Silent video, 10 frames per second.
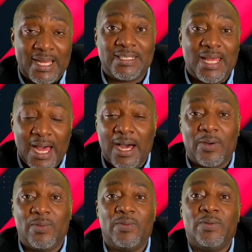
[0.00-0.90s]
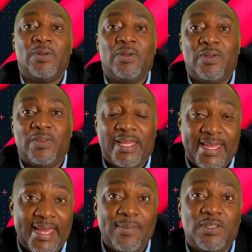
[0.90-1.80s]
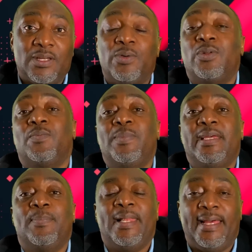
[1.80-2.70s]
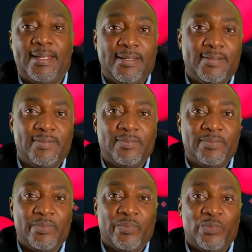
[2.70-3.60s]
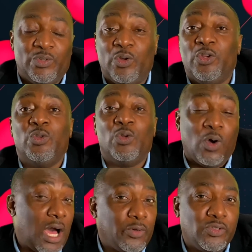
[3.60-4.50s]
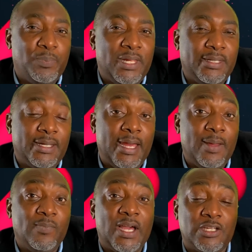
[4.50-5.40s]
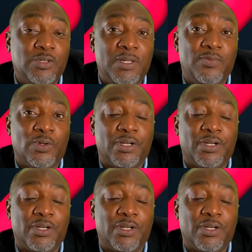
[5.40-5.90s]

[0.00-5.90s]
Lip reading: that's how the games are gonna be played. So you know how to play the game? Catch me if you